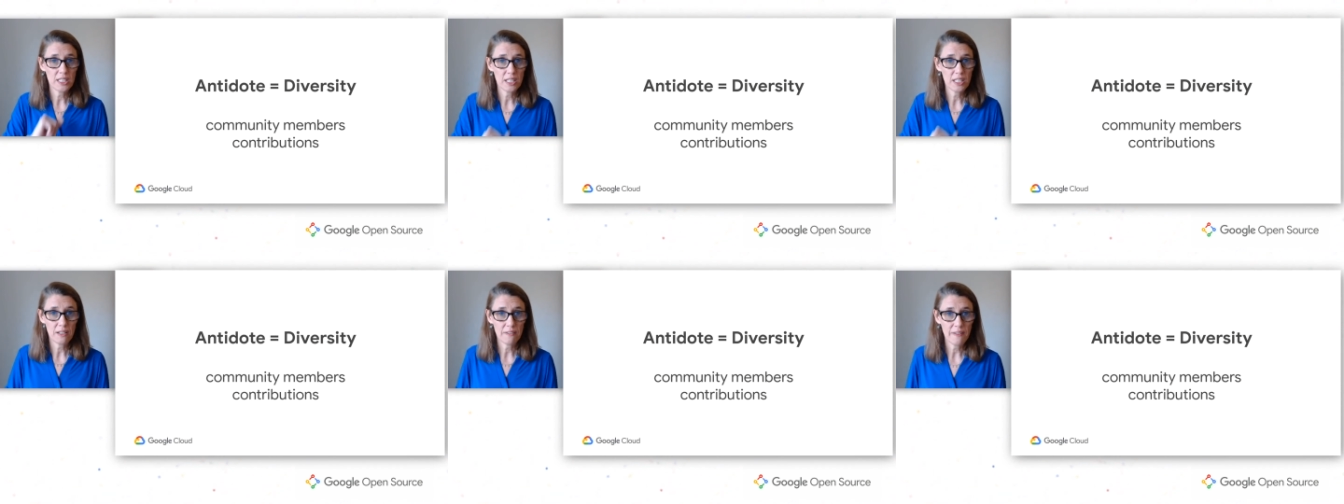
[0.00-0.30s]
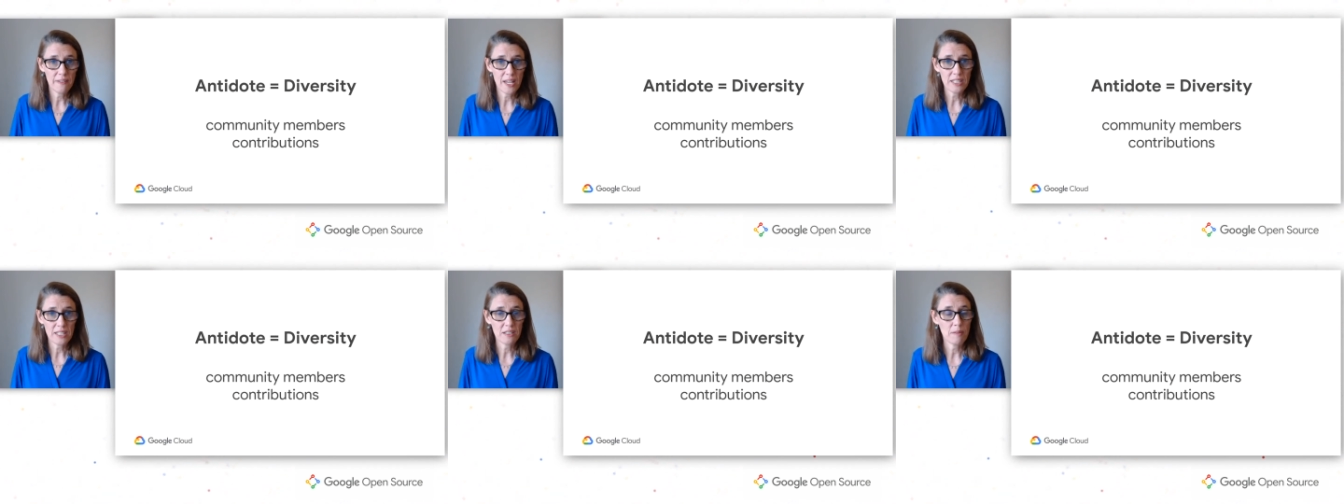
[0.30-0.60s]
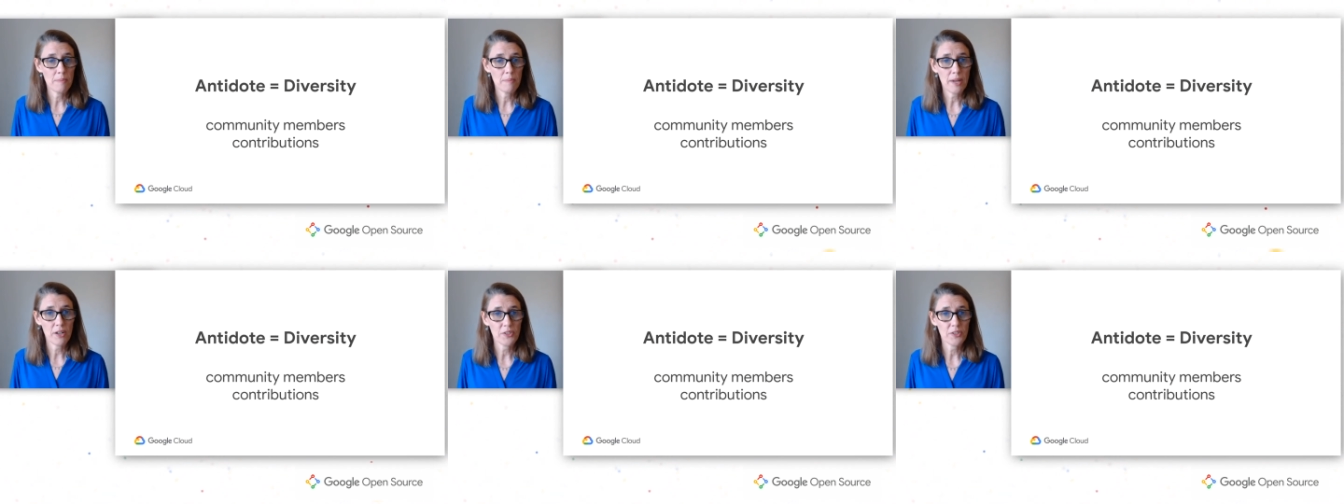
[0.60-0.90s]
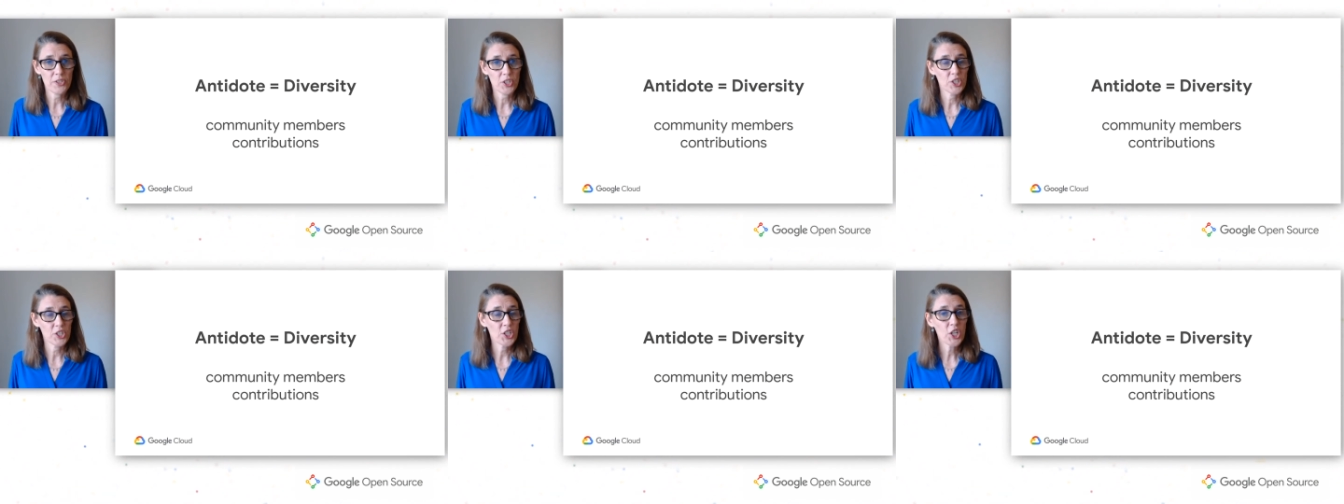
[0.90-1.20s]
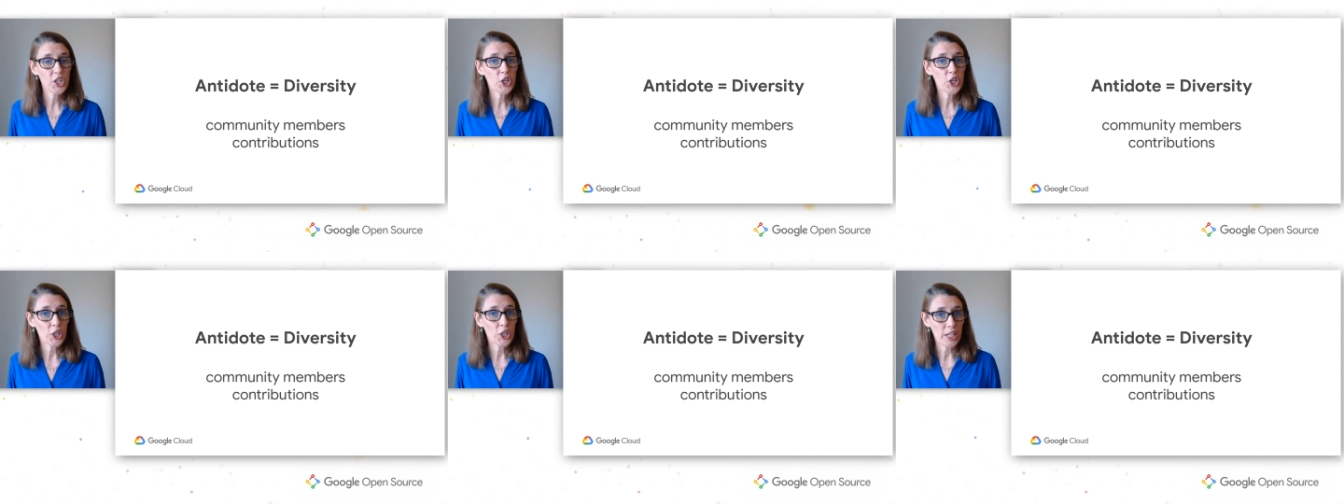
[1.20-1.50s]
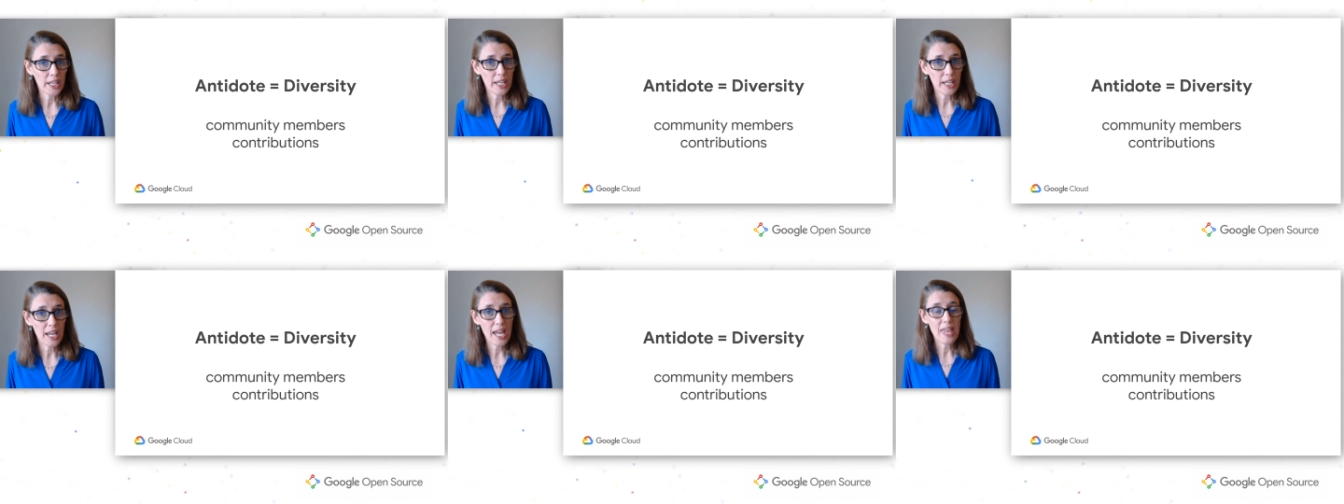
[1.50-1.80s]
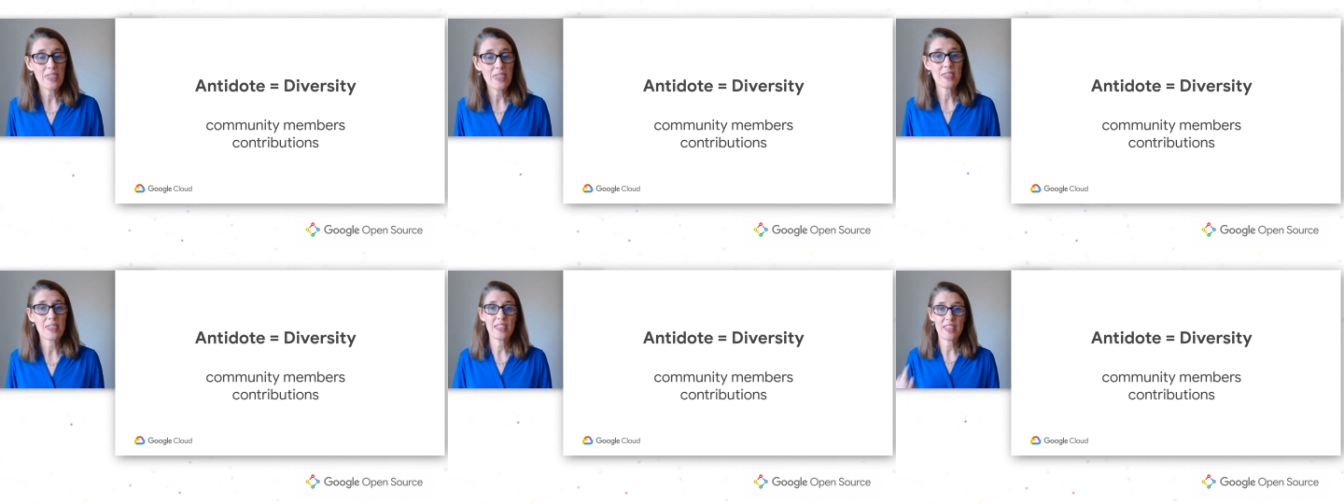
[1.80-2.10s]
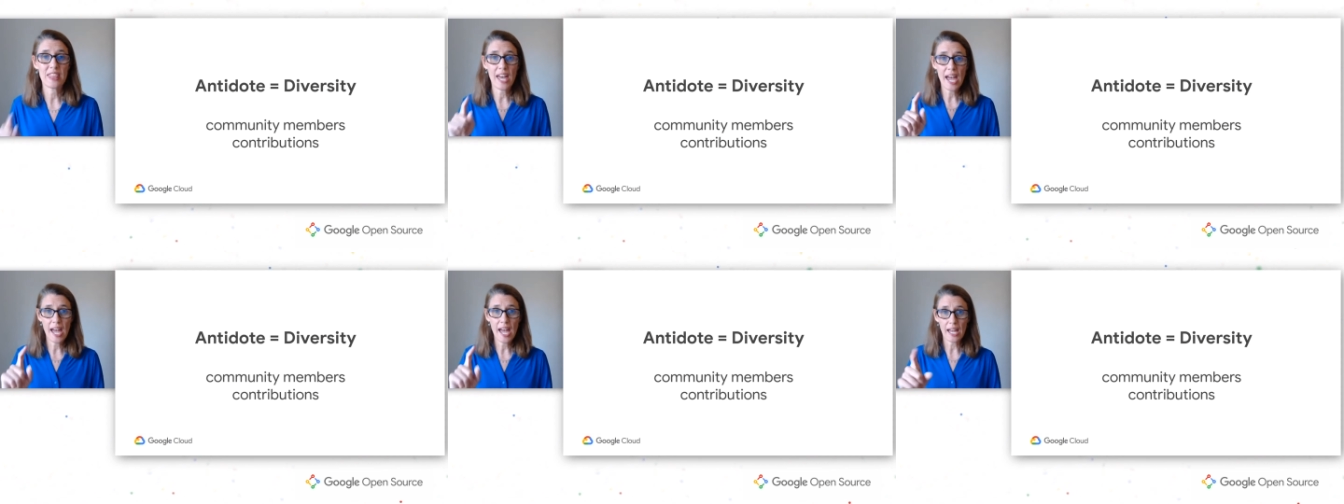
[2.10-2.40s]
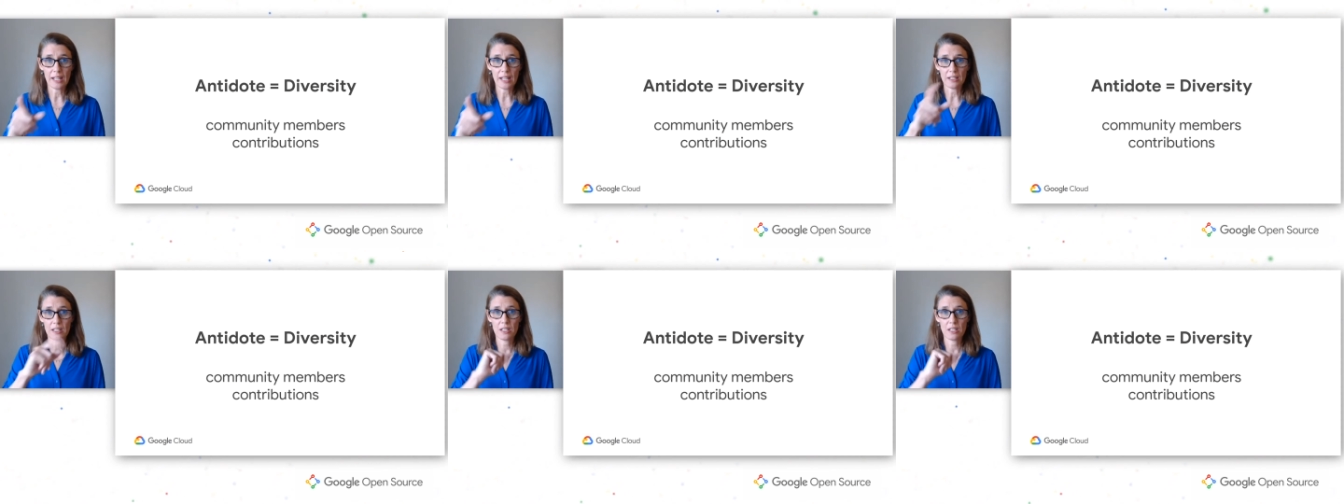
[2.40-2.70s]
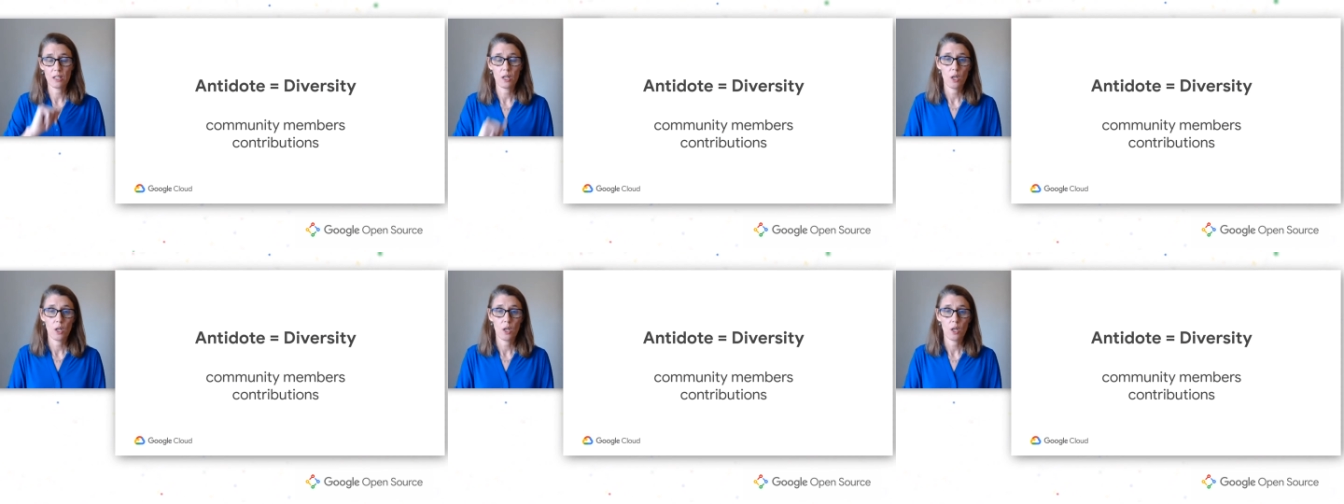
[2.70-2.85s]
to invest in better security, and that